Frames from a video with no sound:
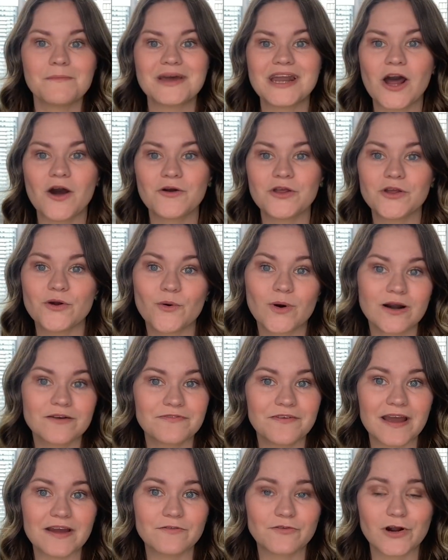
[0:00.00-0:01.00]
me know your
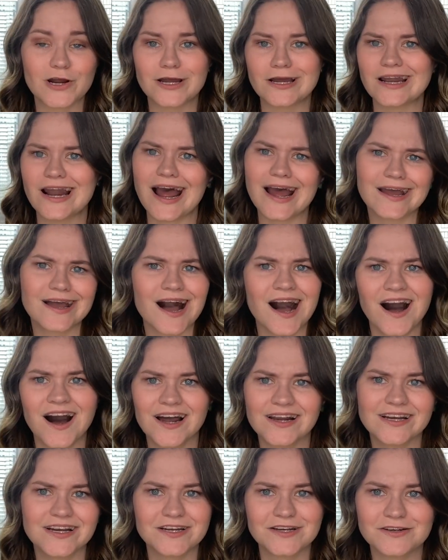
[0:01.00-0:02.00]
favorite
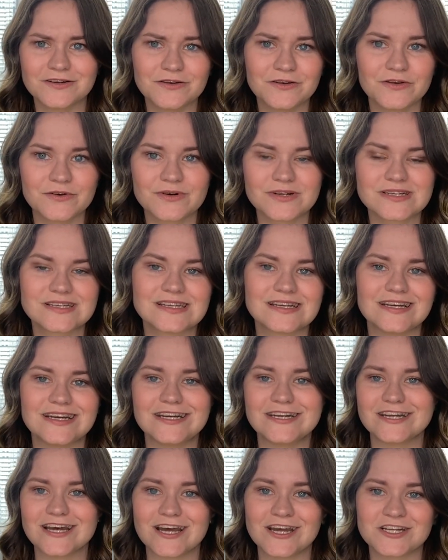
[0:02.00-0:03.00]
iconic New York City
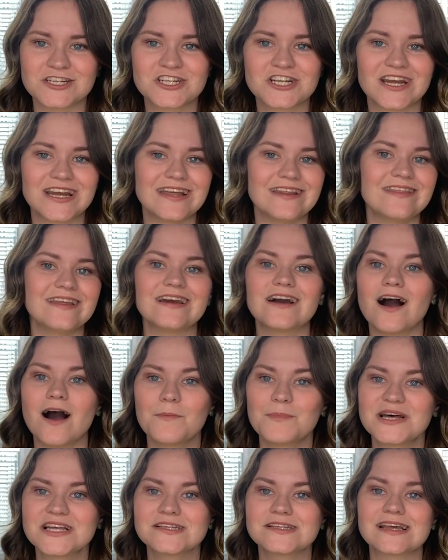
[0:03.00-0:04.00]
dish in the
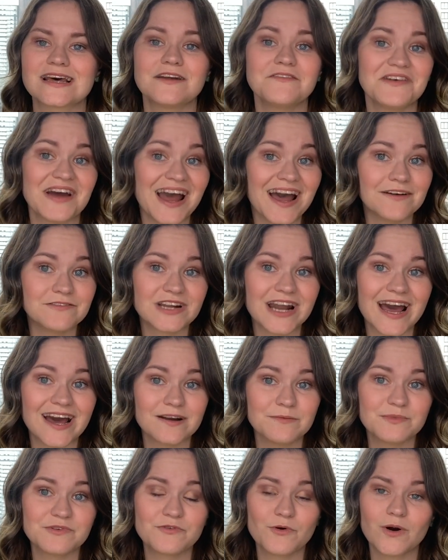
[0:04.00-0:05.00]
comments, and if I haven't had
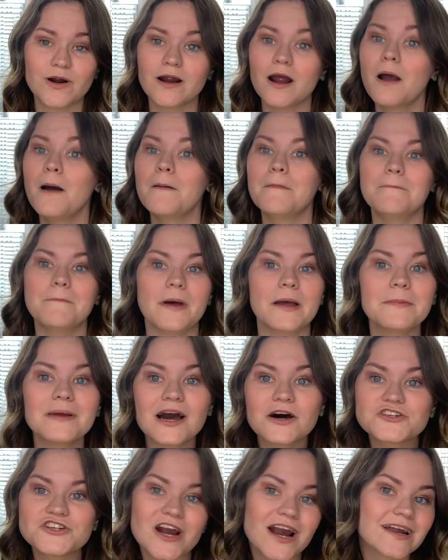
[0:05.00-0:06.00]
it before, maybe
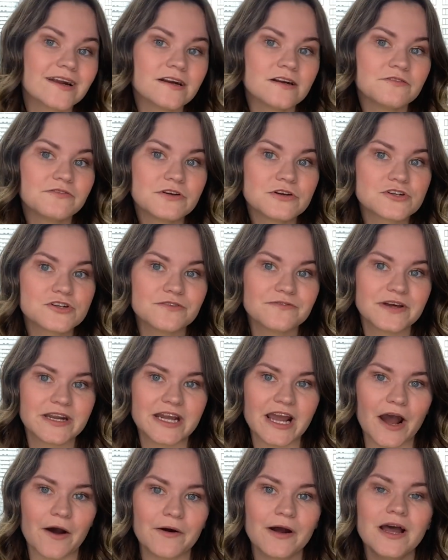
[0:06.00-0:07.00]
I'll try it in a future
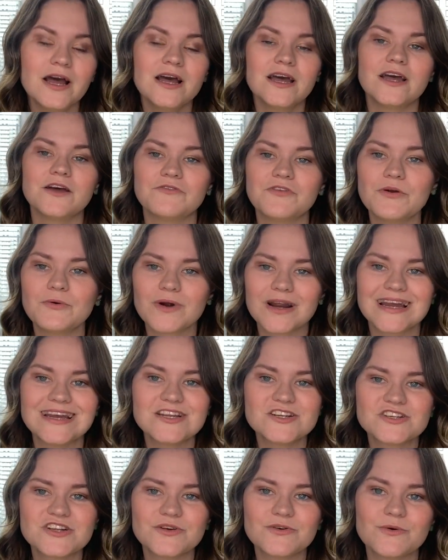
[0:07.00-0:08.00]
video. If you are
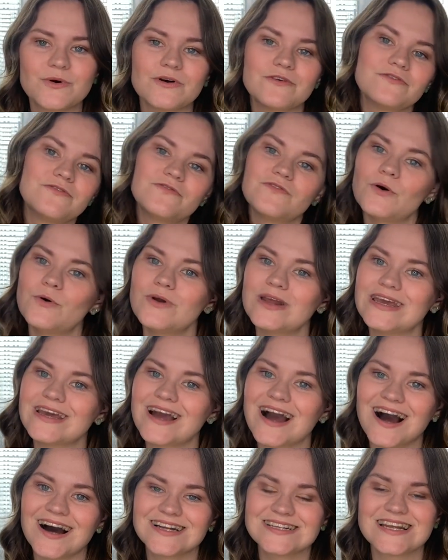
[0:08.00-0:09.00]
into foodie
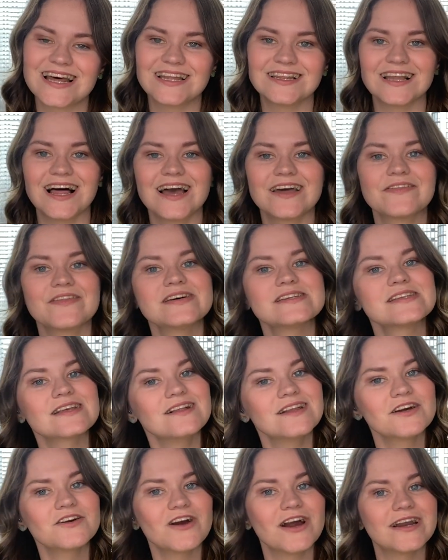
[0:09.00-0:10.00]
content like this,
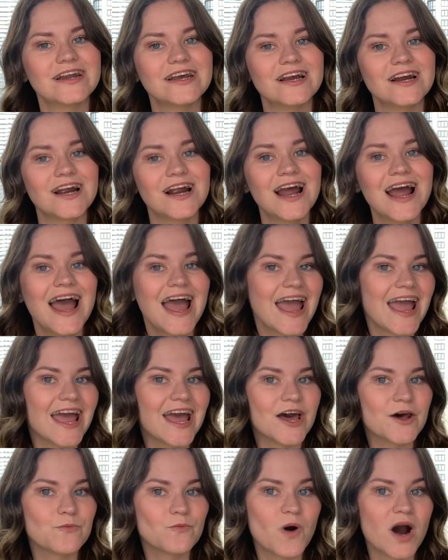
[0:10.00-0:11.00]
click right here
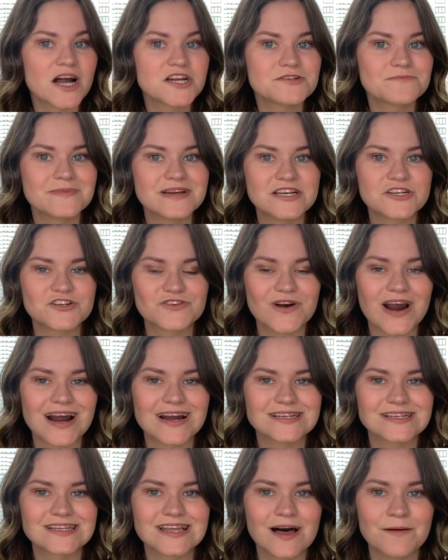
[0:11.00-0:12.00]
and watch me try
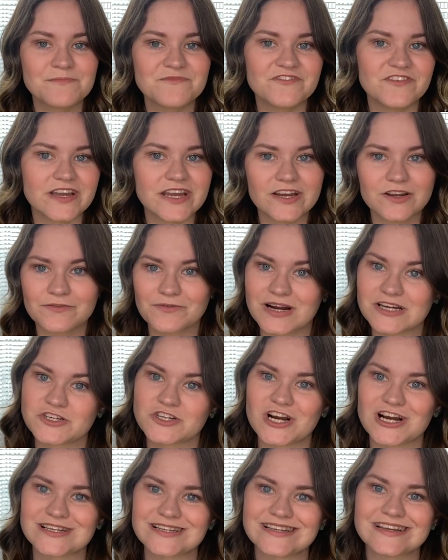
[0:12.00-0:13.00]
some vegan
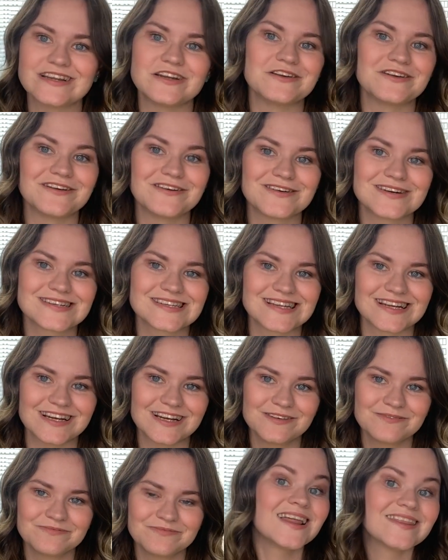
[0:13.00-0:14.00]
restaurants in New York City.
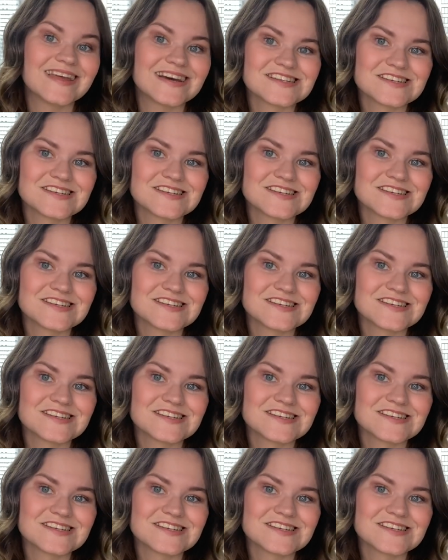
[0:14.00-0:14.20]
Thanks